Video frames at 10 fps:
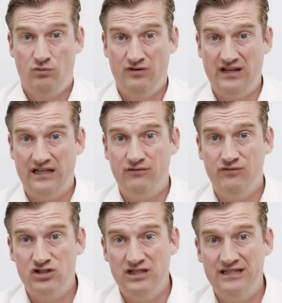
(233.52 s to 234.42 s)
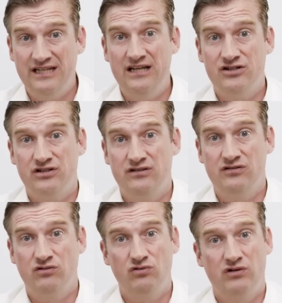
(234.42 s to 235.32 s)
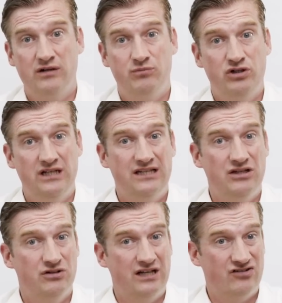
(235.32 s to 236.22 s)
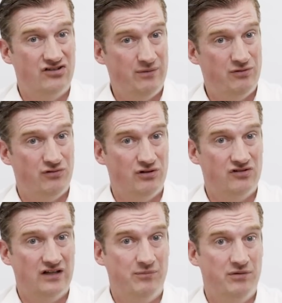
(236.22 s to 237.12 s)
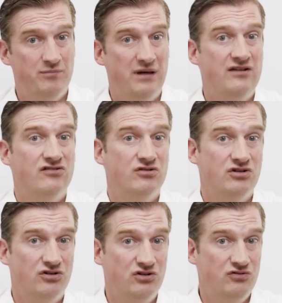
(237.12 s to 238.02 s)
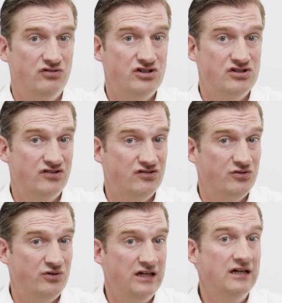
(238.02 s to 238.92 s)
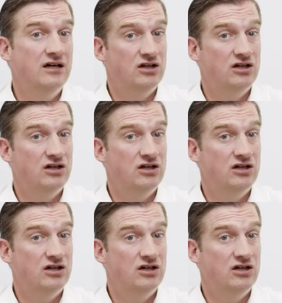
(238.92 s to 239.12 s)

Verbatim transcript: with the artificial intelligence, Odoo can predict your next steps, for example, based on your usage history